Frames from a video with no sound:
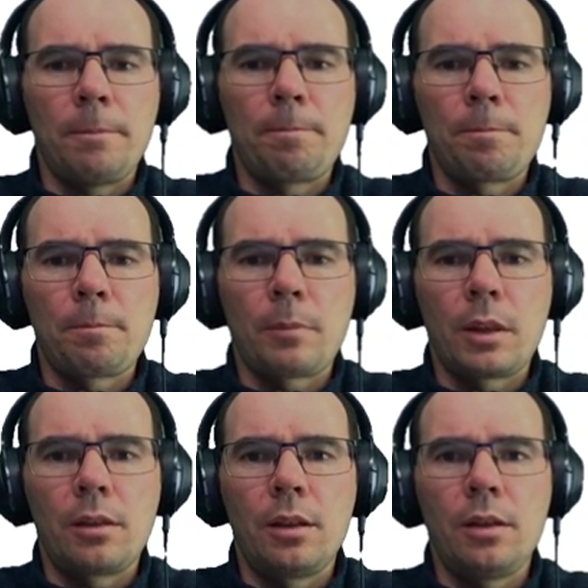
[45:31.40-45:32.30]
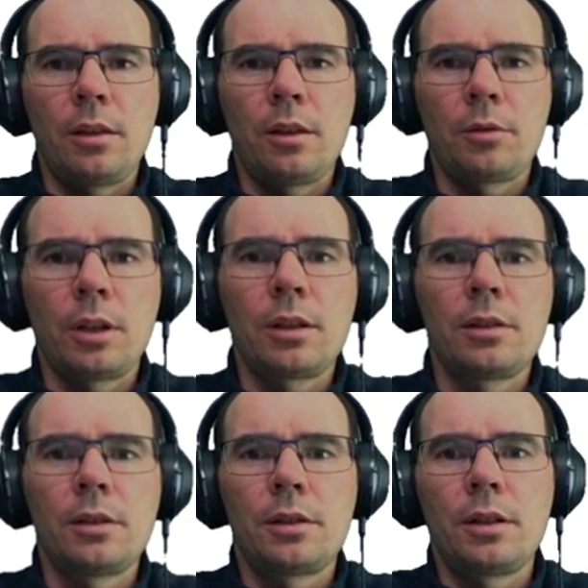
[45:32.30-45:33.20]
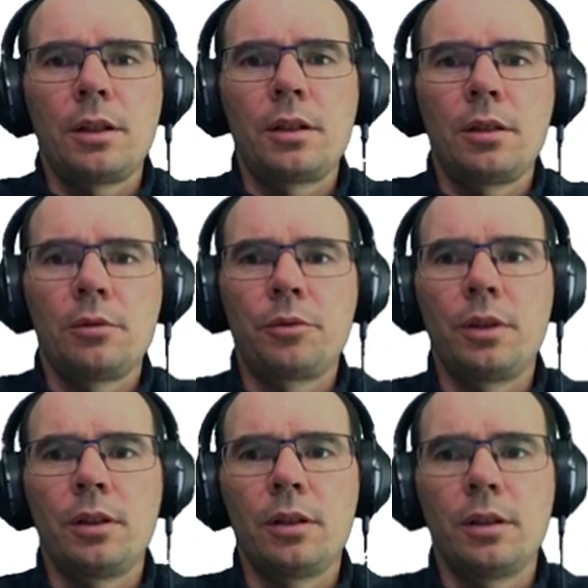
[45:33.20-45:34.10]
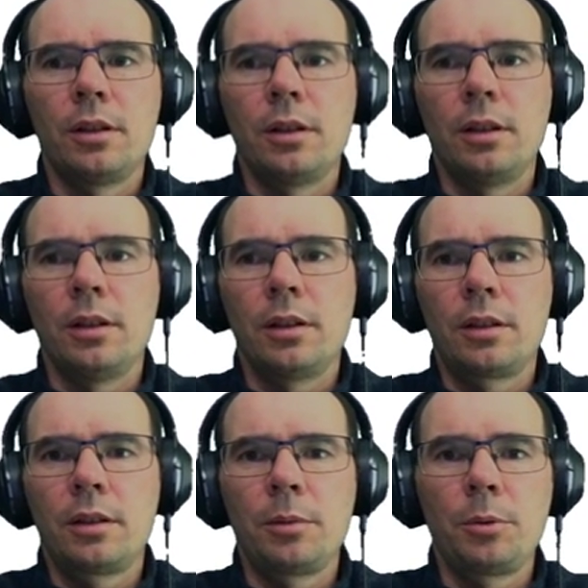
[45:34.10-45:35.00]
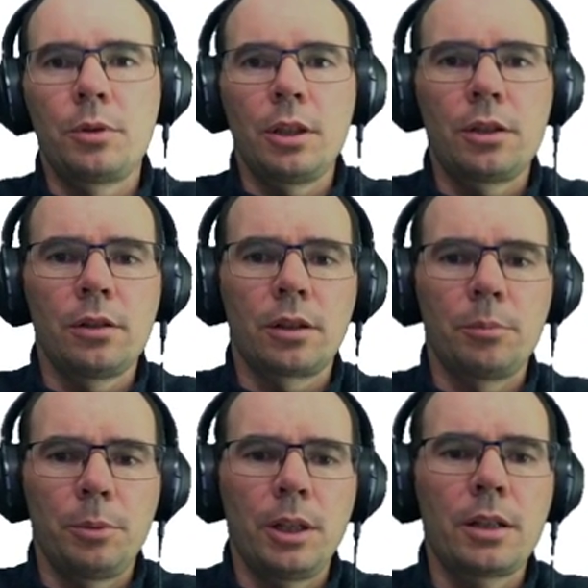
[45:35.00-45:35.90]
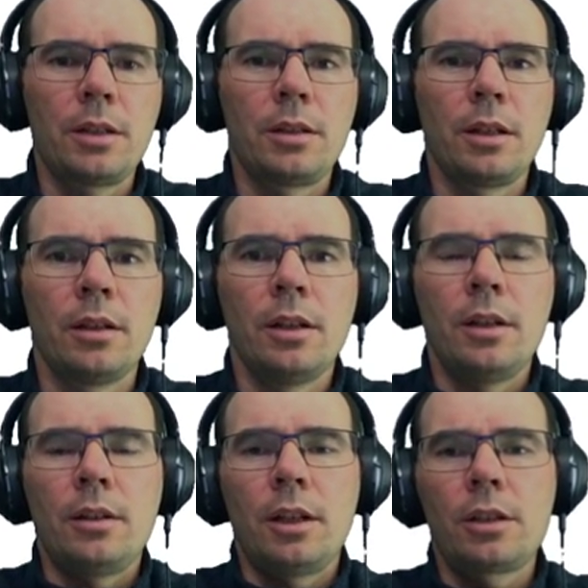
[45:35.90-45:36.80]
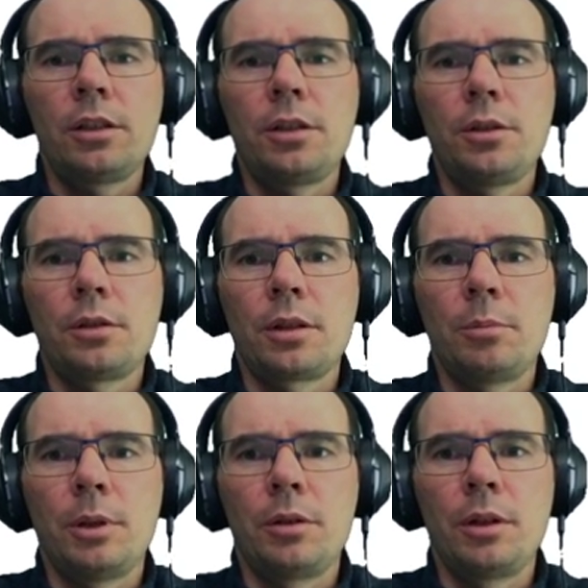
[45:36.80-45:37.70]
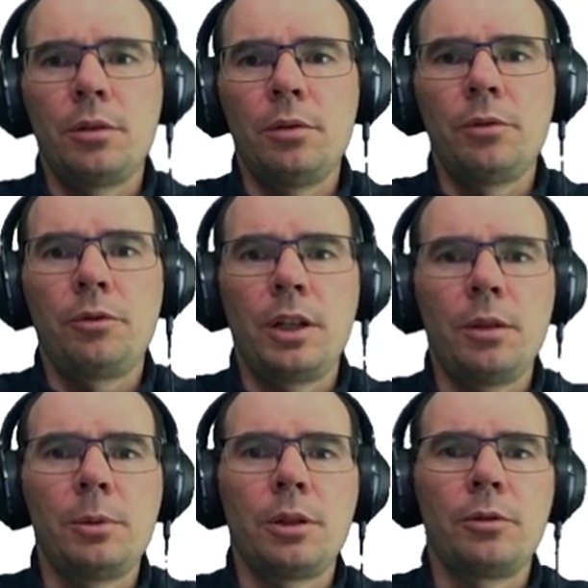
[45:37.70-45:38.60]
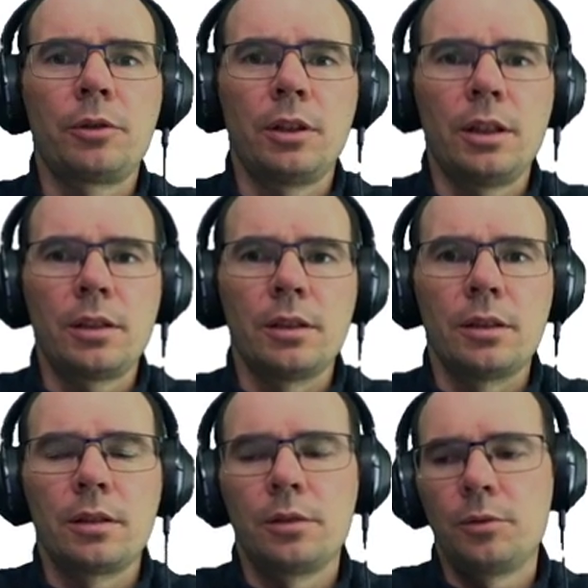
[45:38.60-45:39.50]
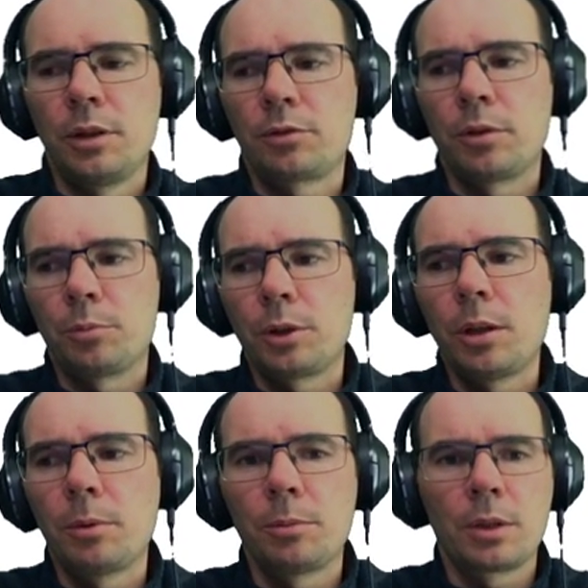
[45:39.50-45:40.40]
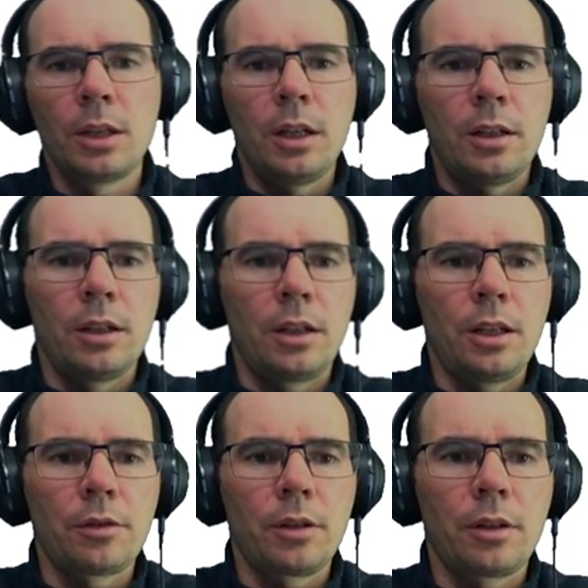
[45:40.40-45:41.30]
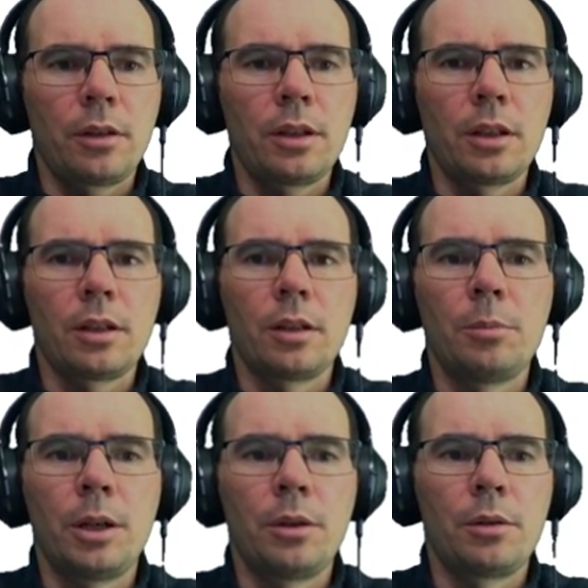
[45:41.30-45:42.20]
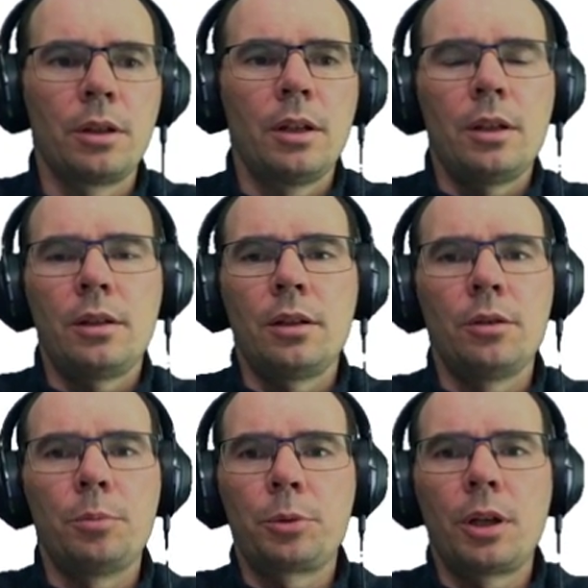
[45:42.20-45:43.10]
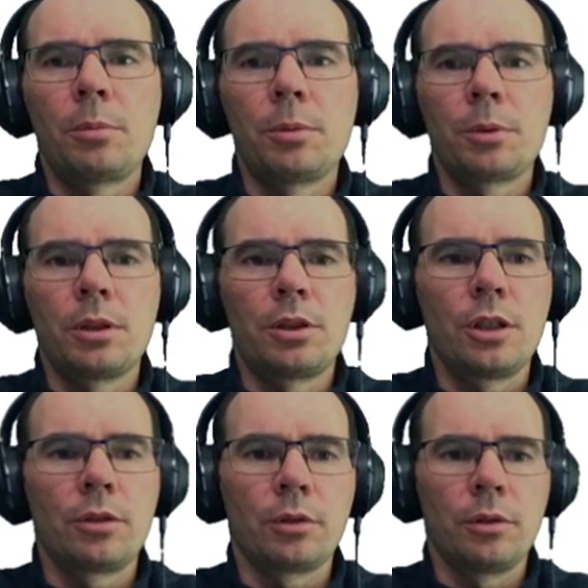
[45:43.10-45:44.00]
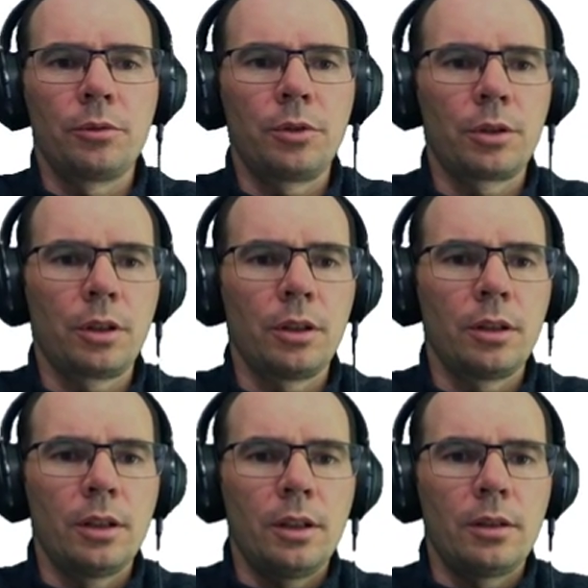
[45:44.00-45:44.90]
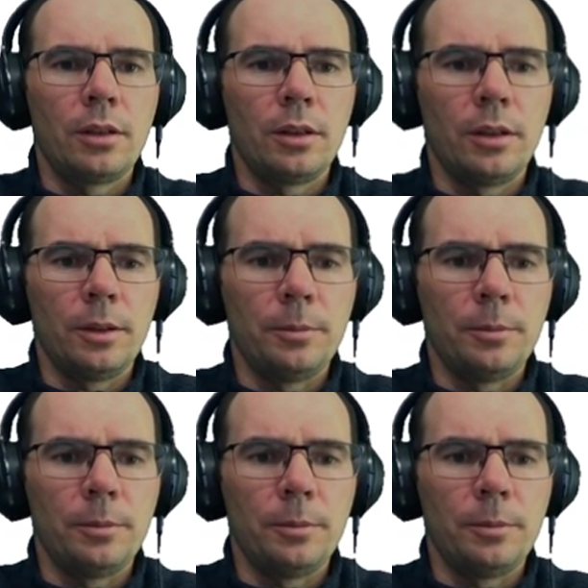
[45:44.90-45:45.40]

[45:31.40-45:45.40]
the theoretical study of the computational complexity actually talks about a whole family of classes of different problems. And here they're thinking about, problems in general, very, all